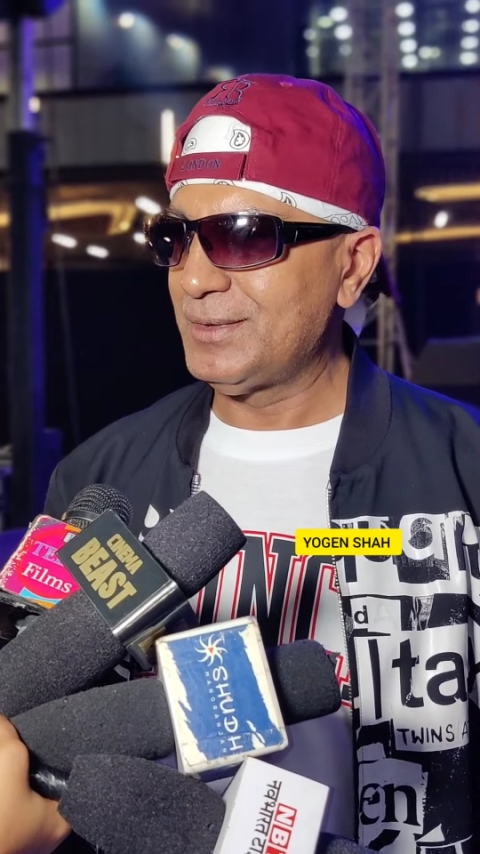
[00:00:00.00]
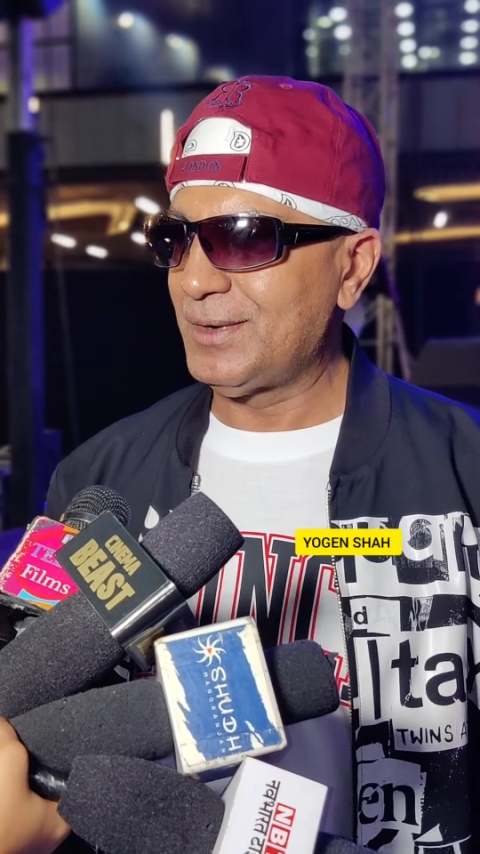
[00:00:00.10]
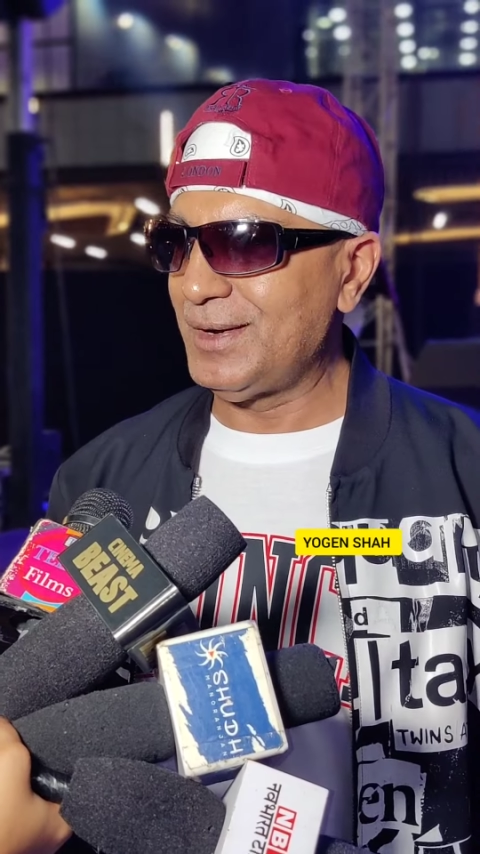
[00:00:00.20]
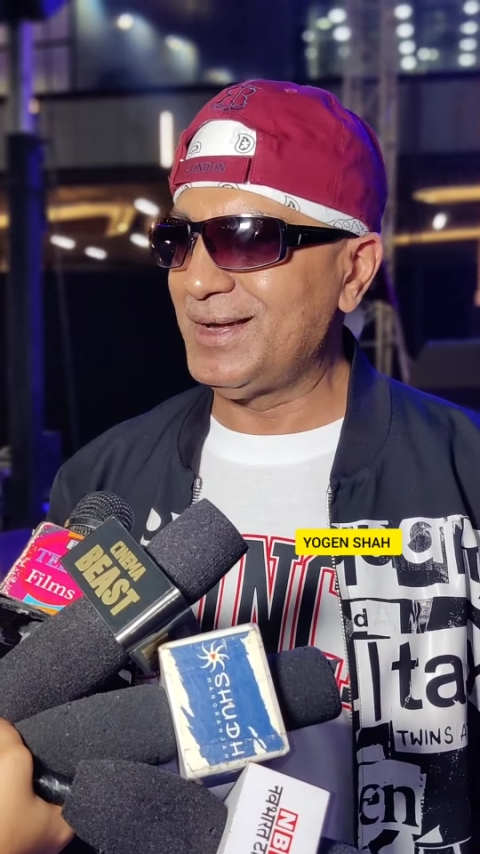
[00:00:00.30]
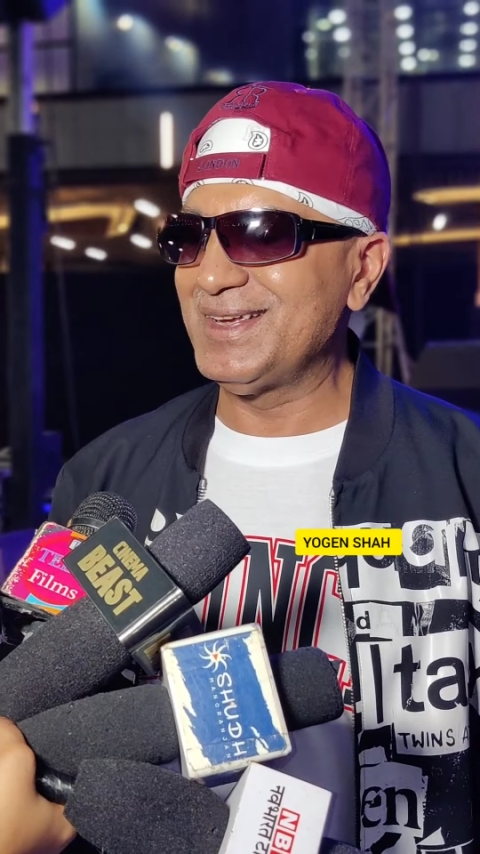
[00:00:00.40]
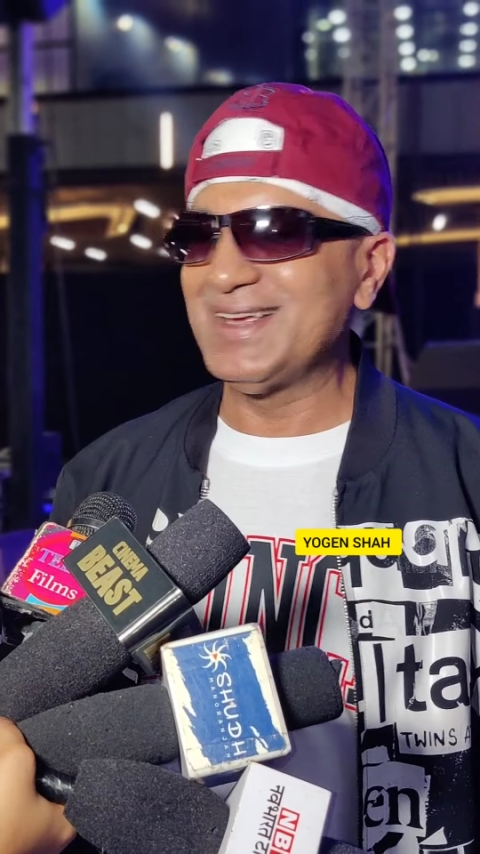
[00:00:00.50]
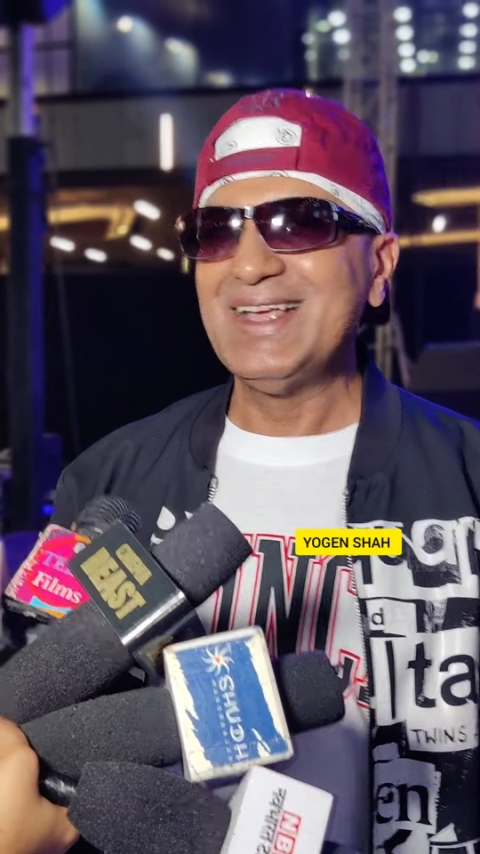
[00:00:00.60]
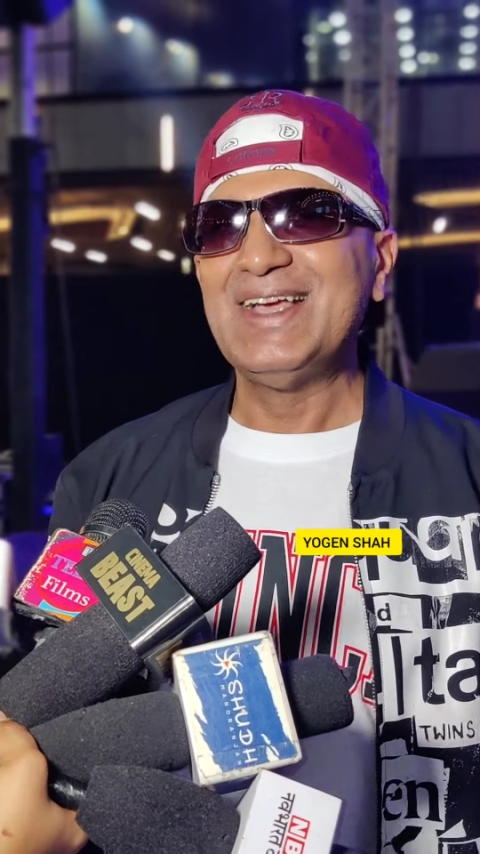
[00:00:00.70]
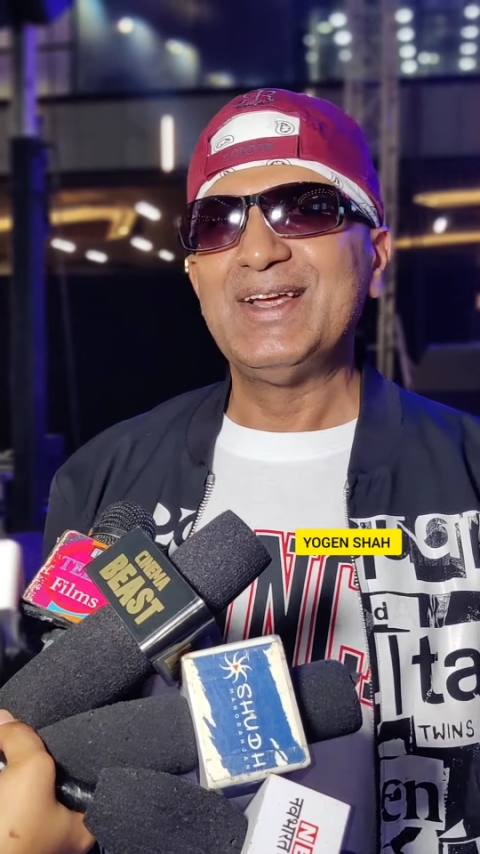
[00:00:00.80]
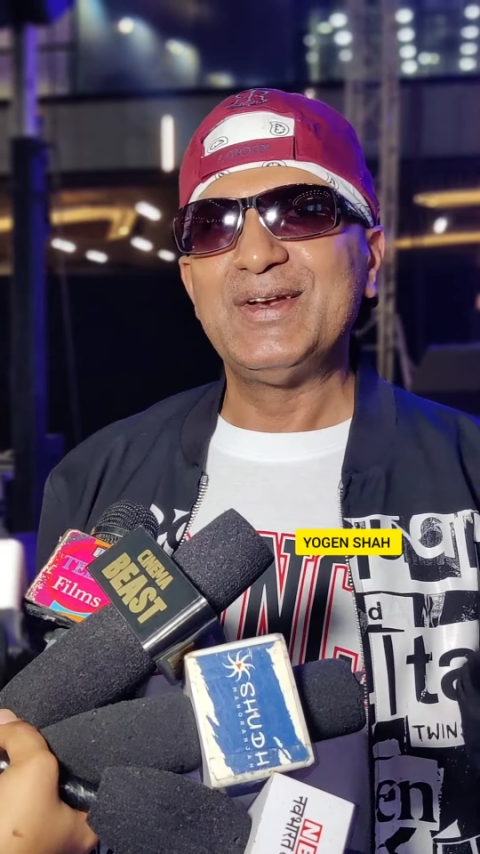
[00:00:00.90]
Right?
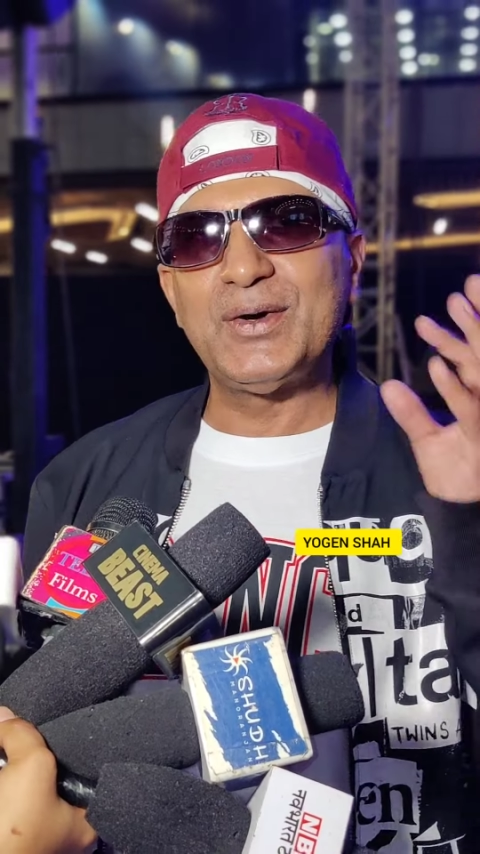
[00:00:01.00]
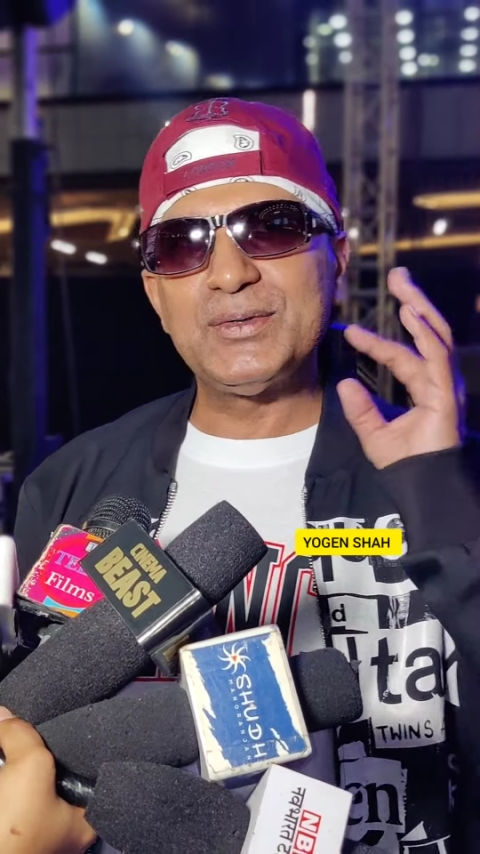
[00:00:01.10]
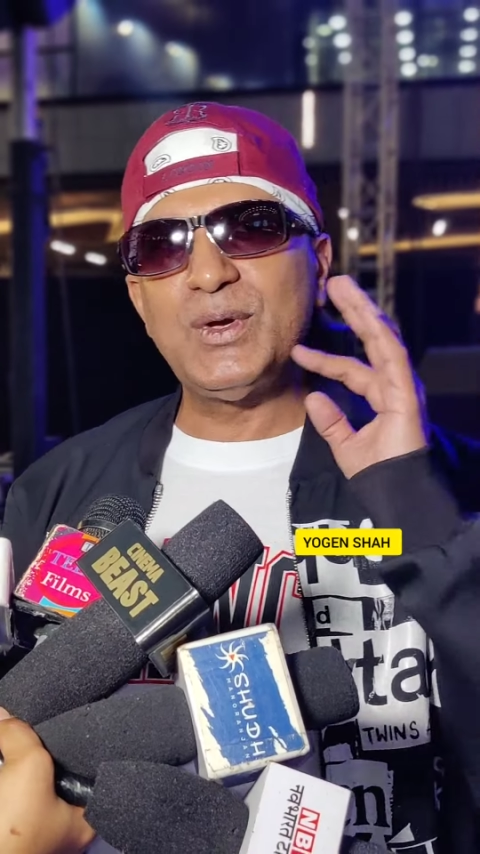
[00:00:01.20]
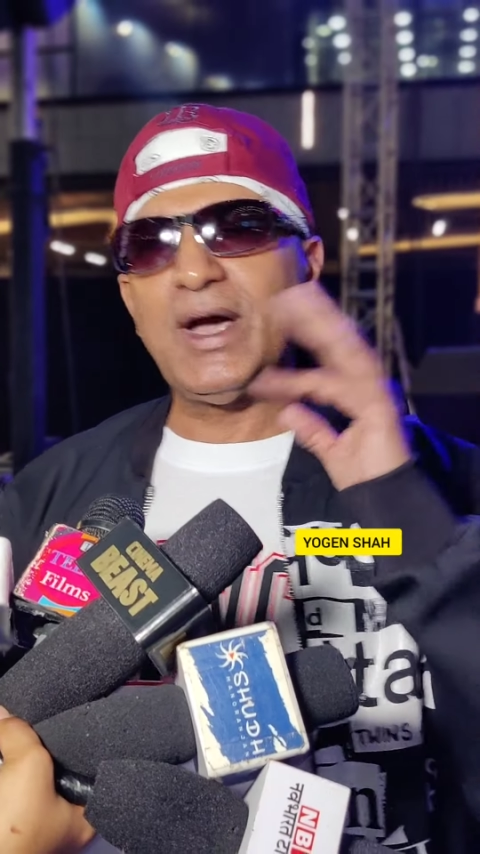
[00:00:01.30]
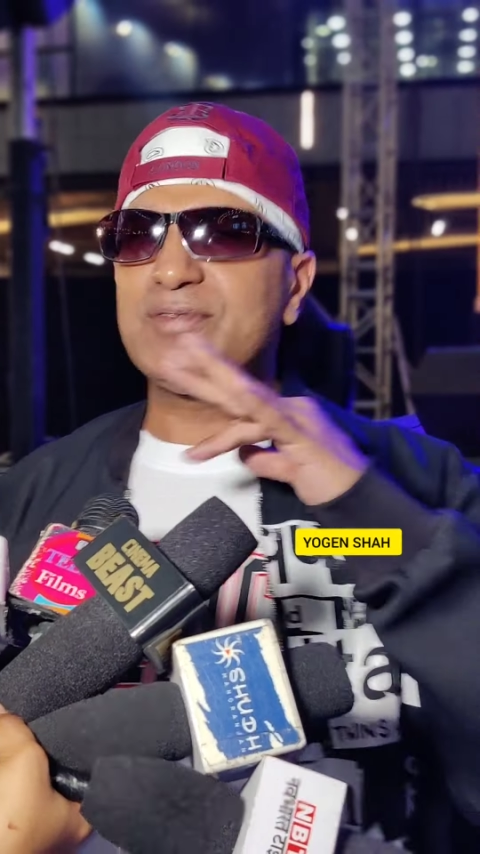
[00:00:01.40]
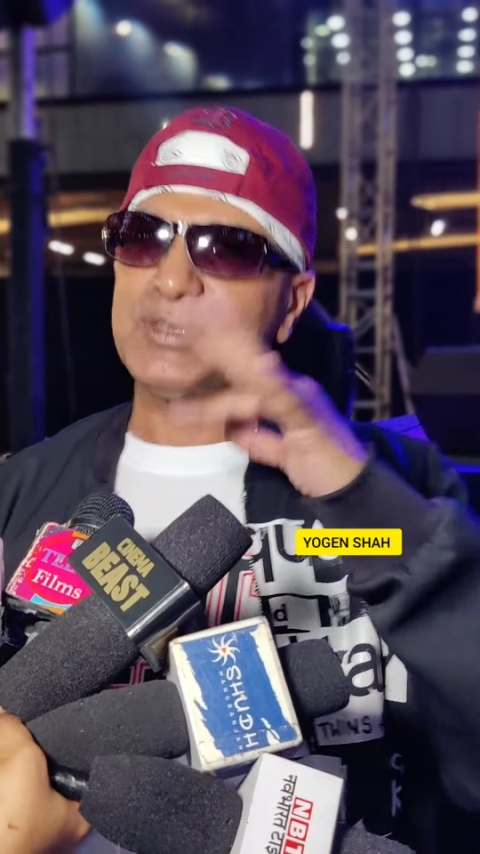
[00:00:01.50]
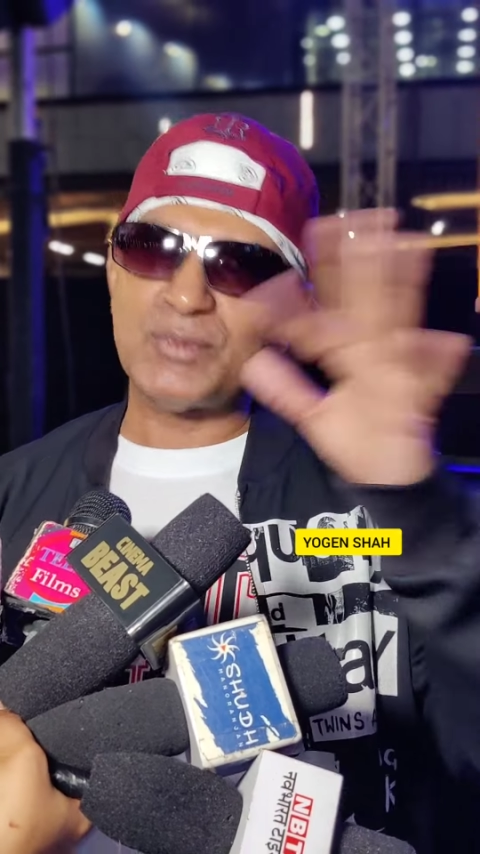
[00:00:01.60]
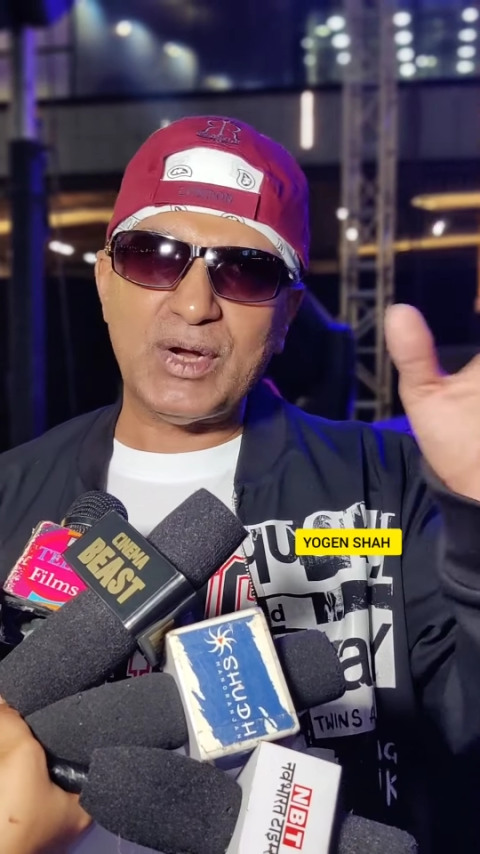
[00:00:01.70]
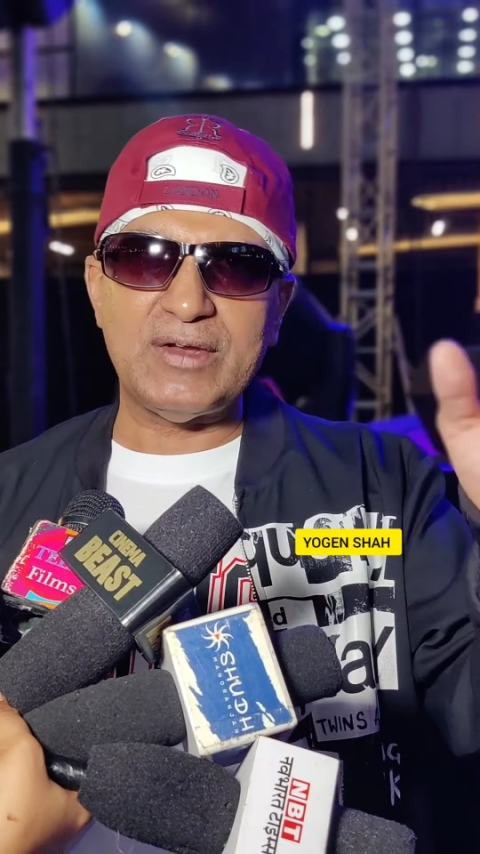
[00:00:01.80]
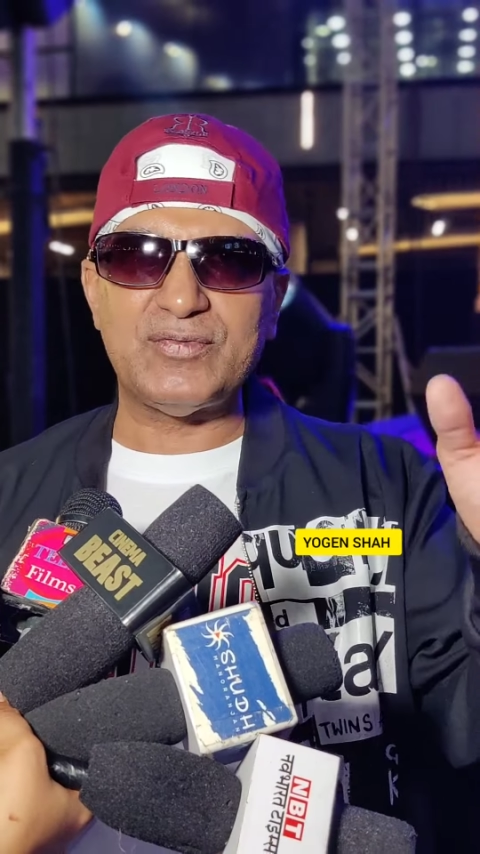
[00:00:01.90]
No, you have some
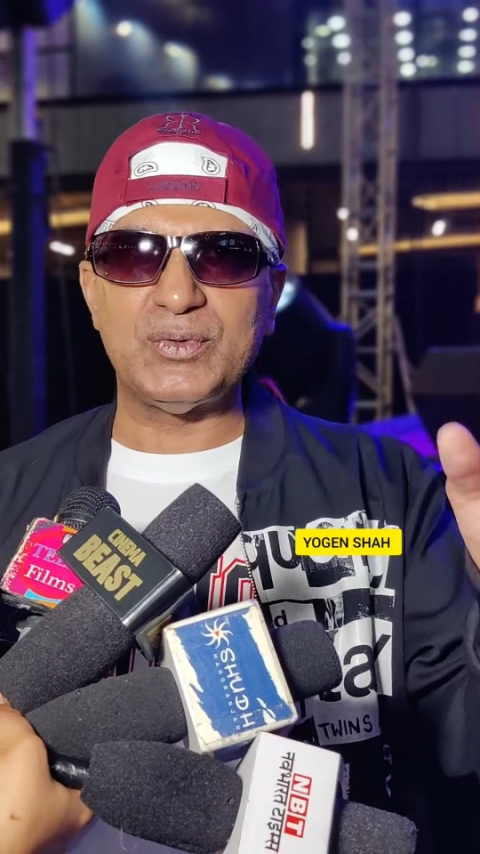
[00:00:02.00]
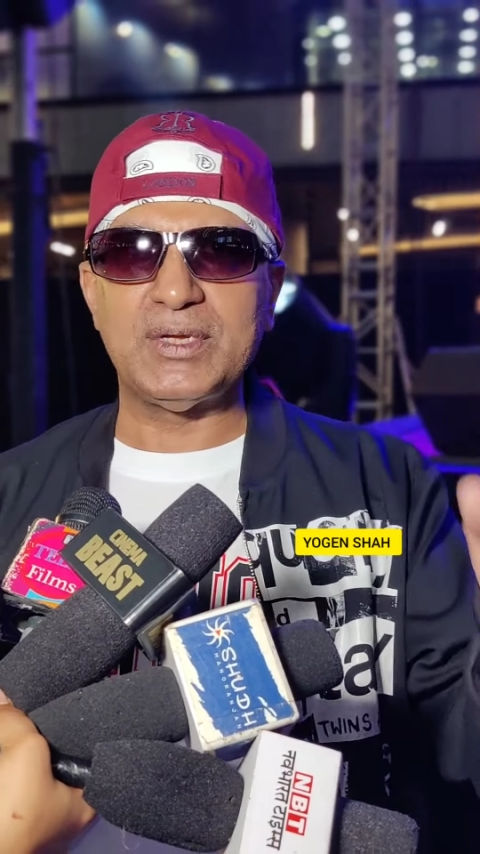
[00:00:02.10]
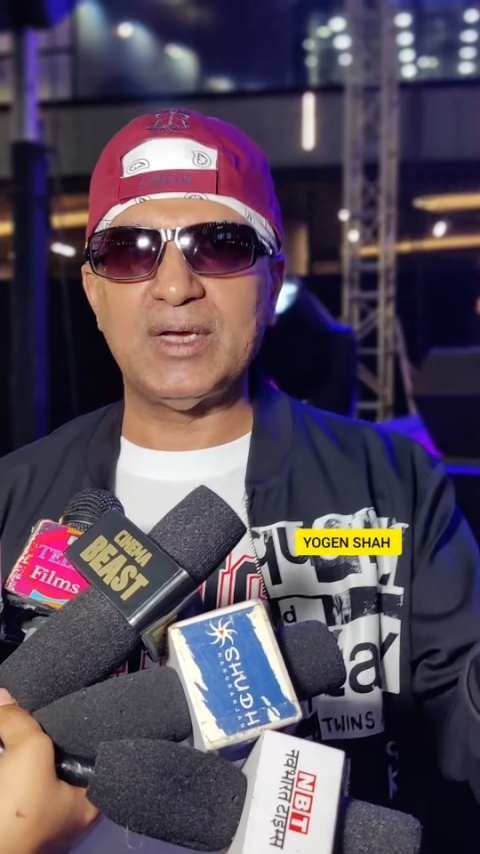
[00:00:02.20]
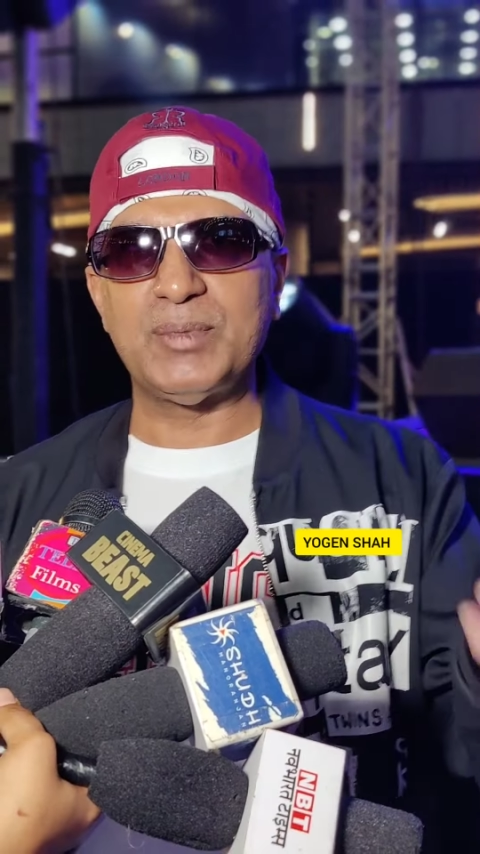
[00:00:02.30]
great food here,